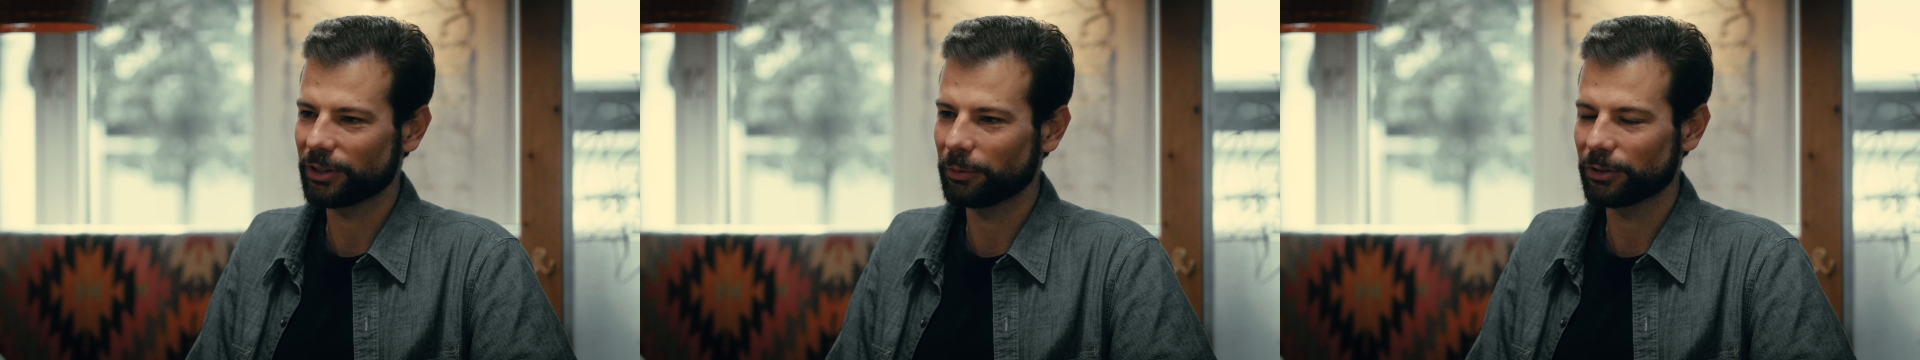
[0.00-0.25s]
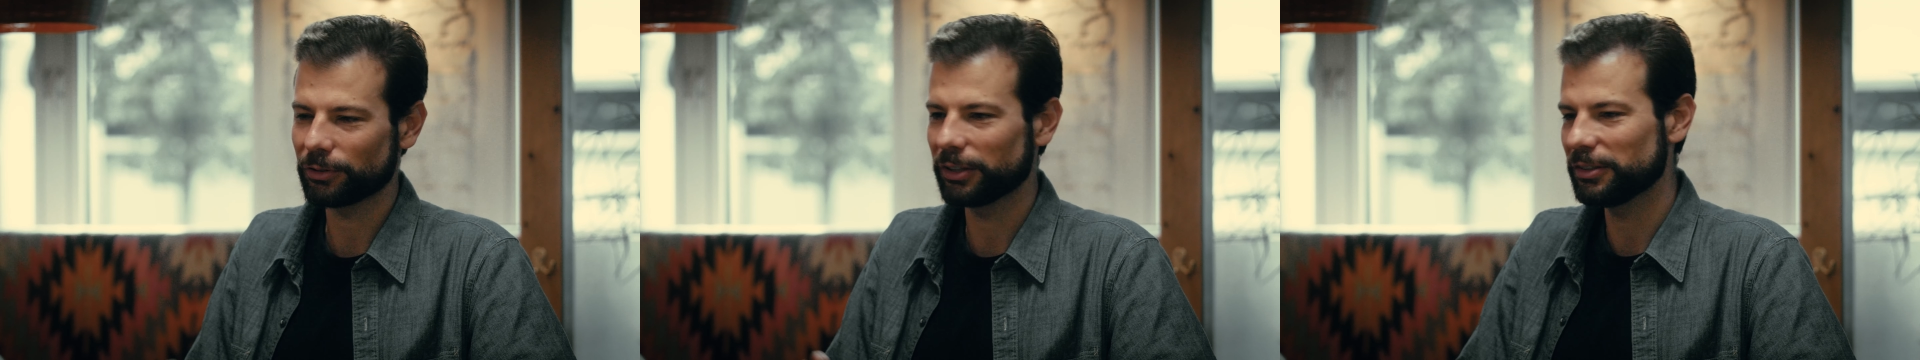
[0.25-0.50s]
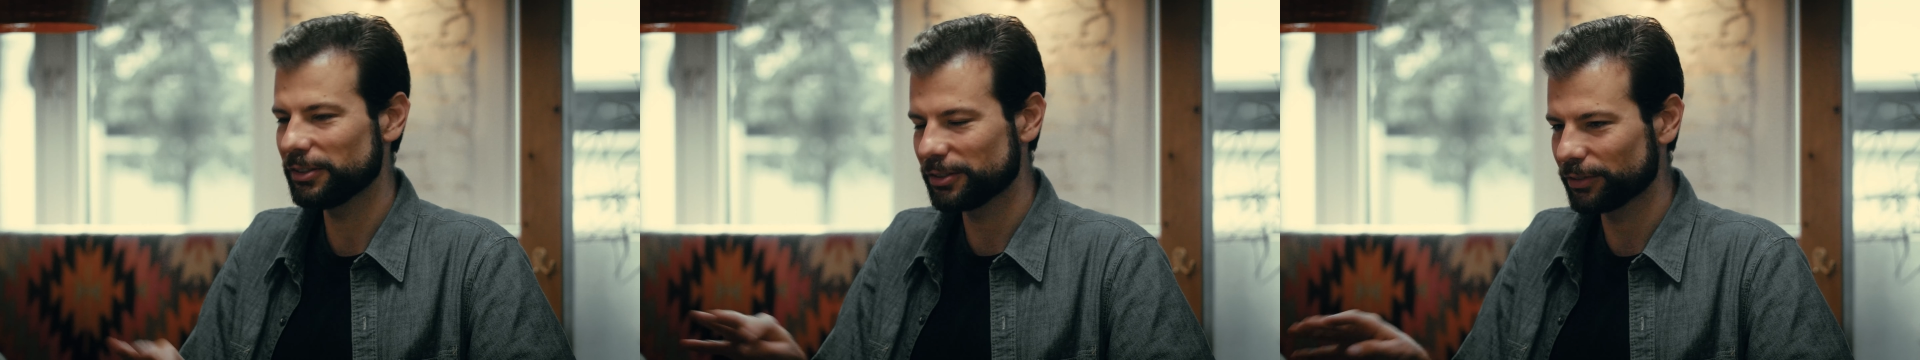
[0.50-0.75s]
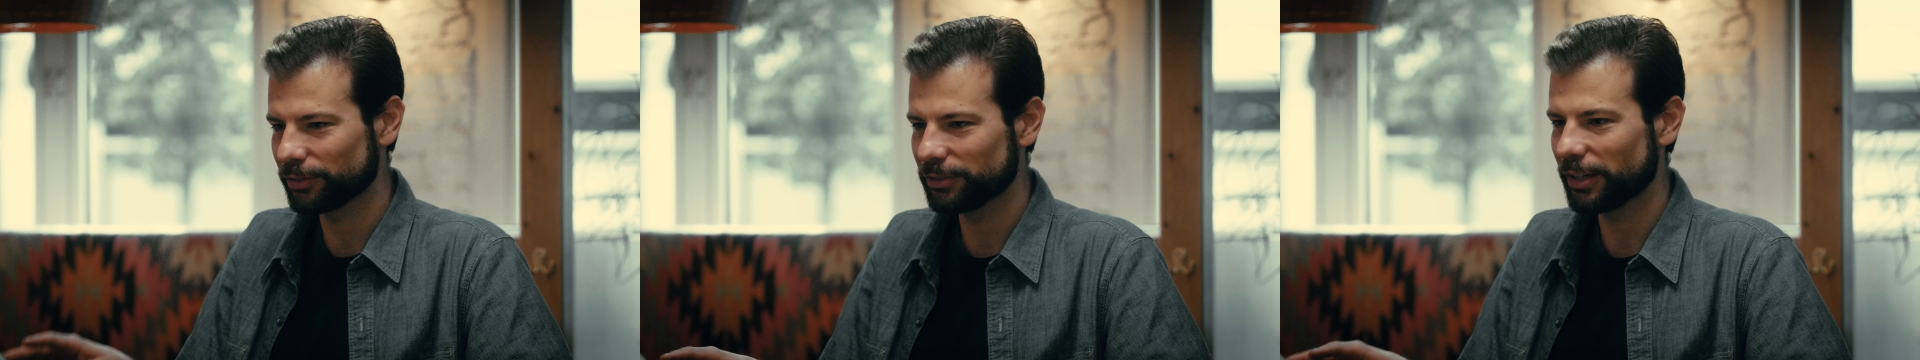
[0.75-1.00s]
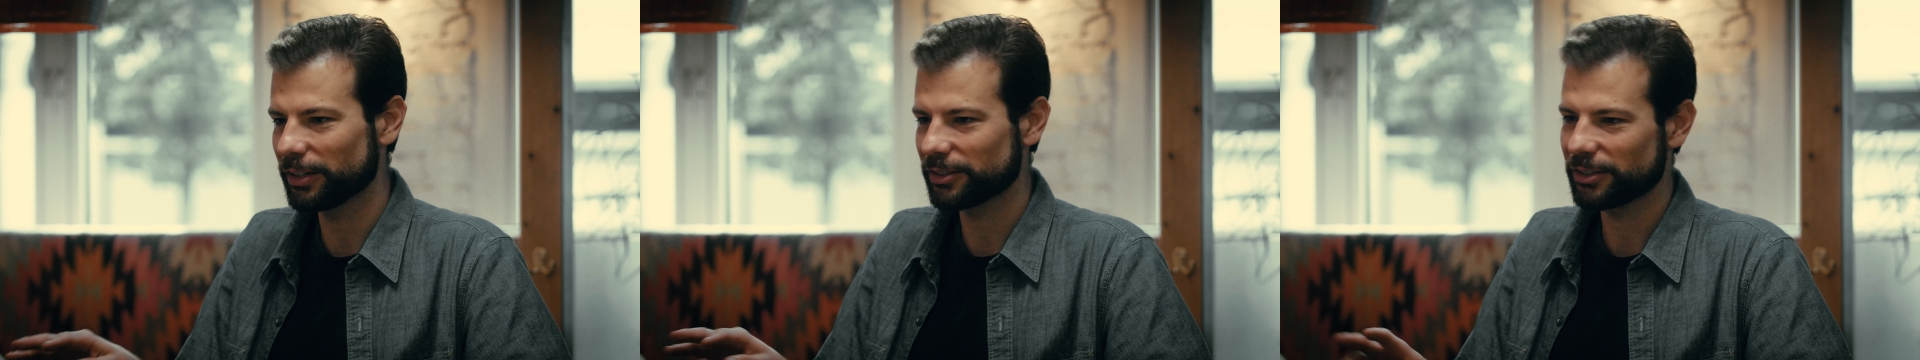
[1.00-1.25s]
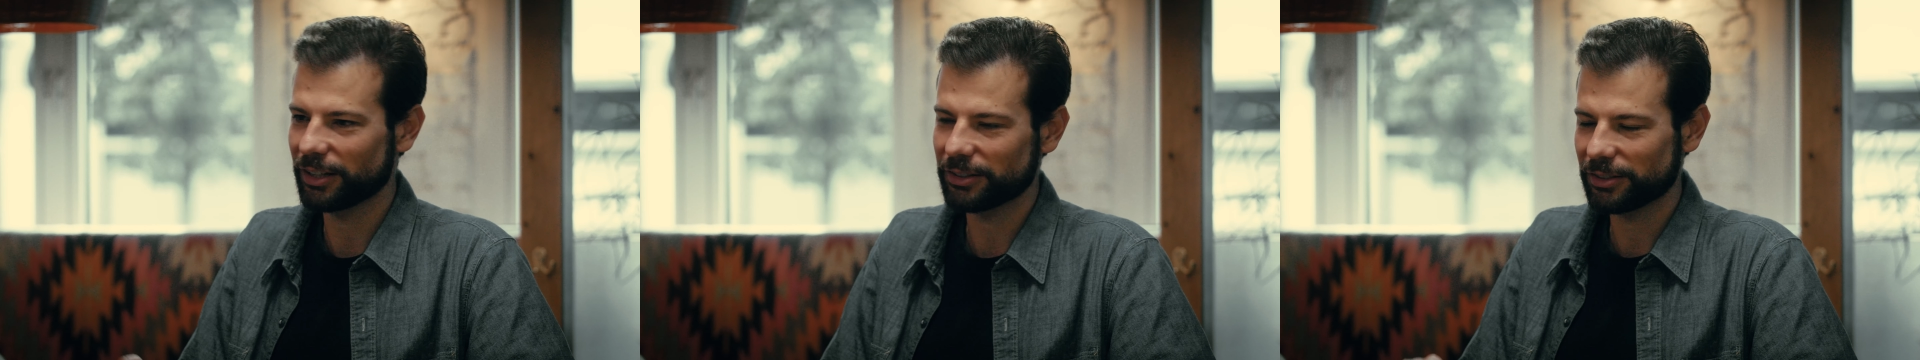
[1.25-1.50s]
I want to try these different data
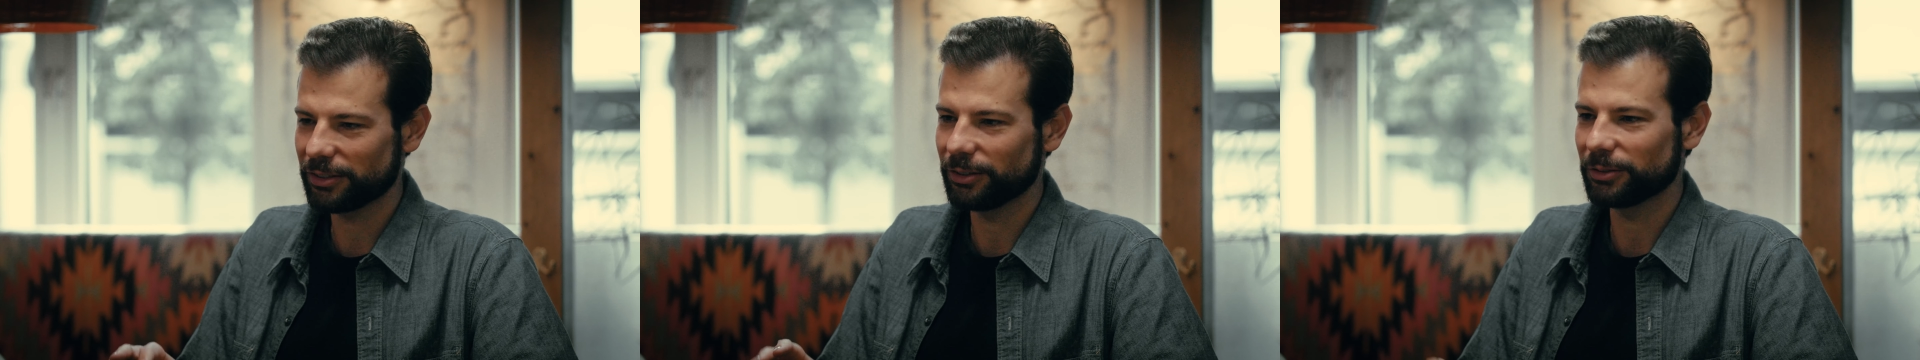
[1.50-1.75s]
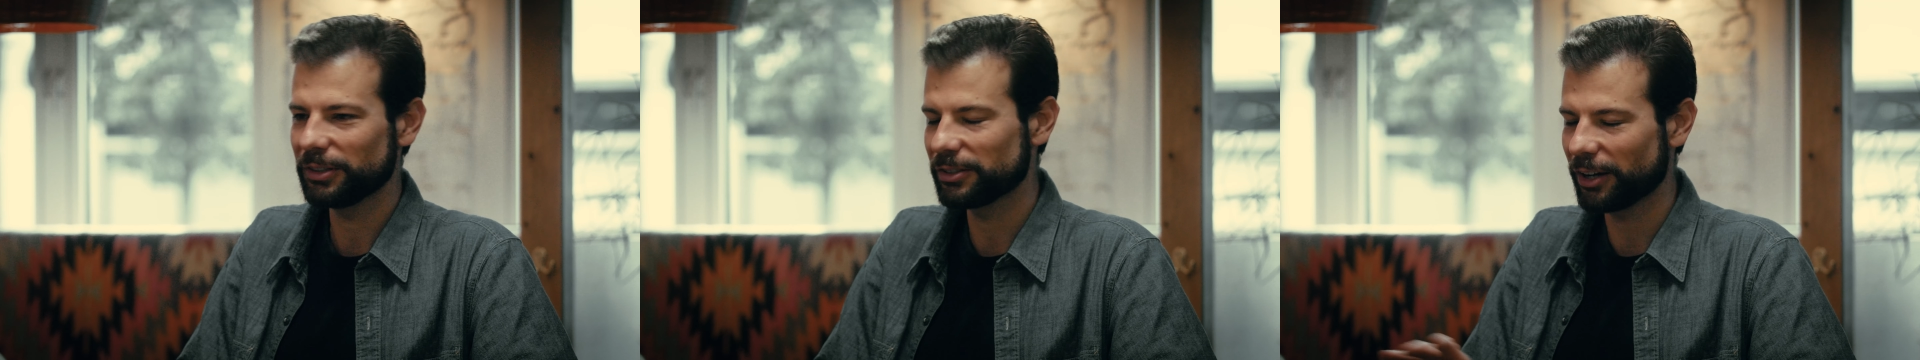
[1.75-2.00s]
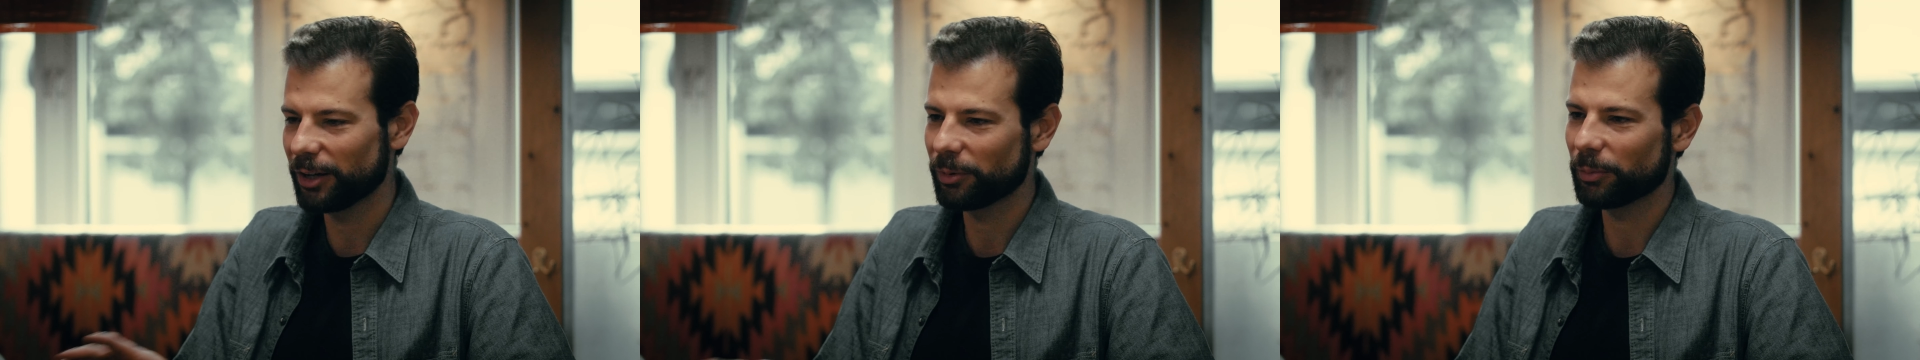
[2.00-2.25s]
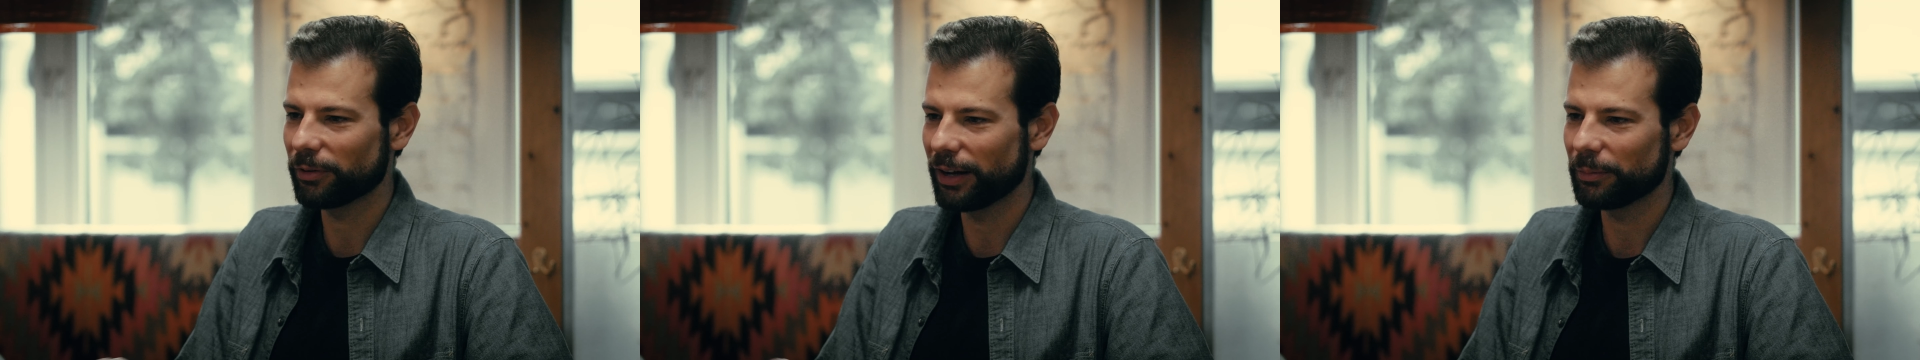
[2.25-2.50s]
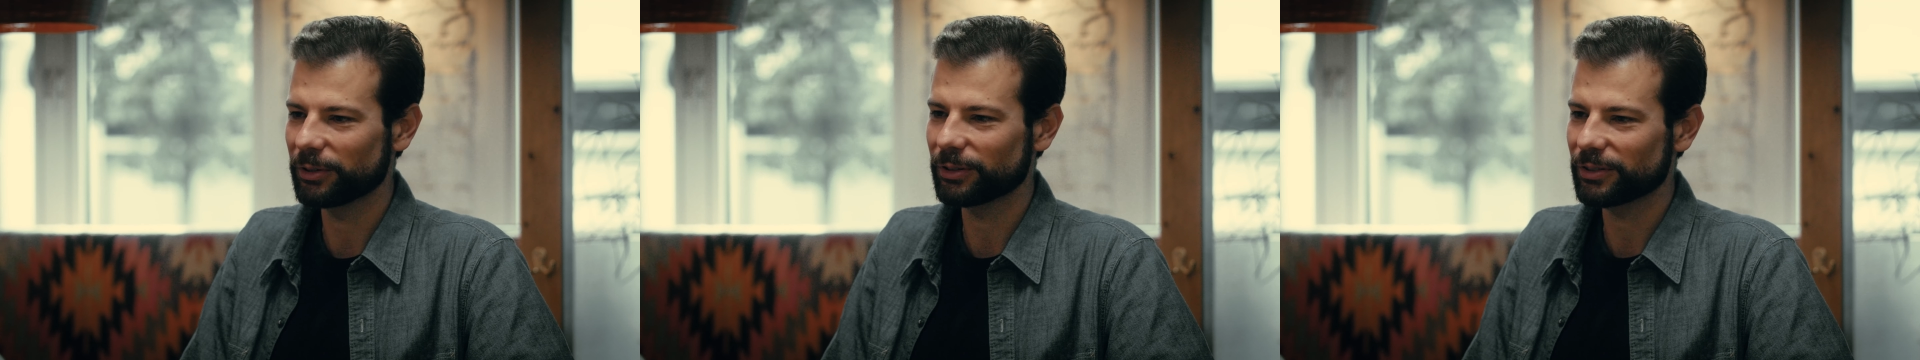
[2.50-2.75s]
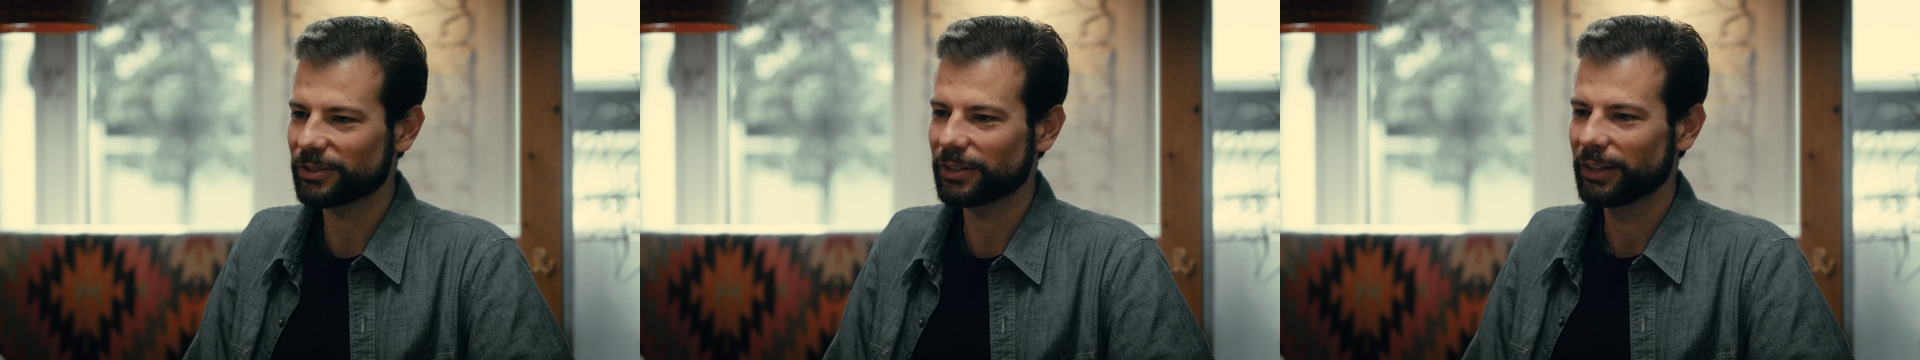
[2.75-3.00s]
sets, these
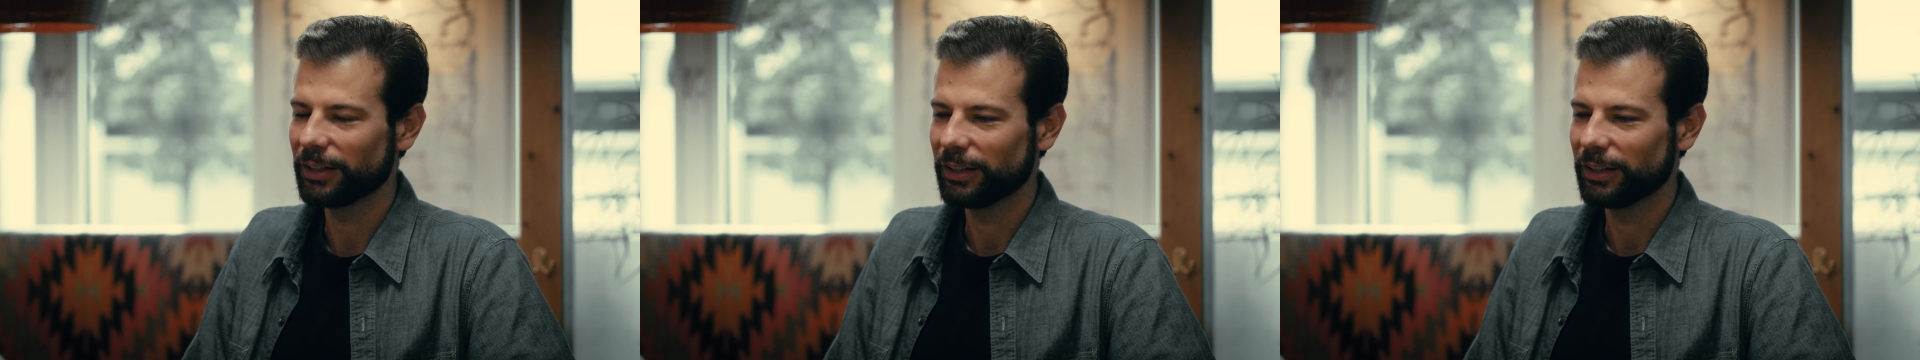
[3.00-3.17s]
hyperparameters.